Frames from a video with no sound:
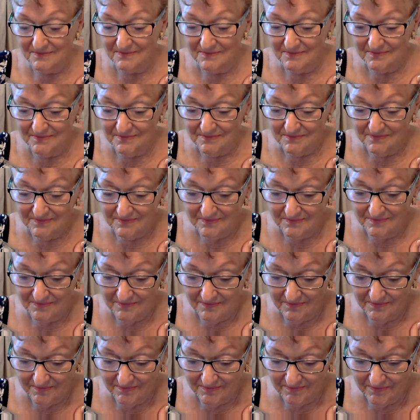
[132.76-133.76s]

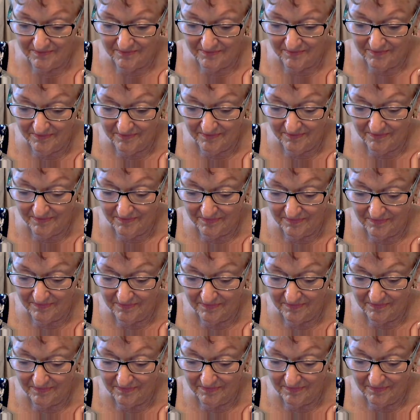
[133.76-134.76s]

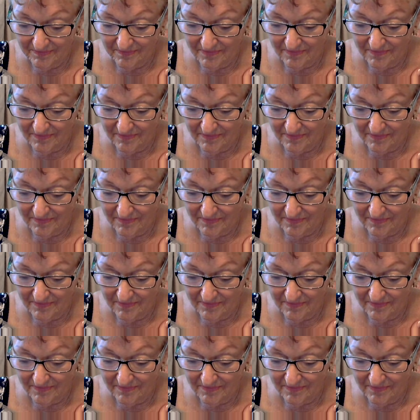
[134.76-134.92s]
(no one is talking)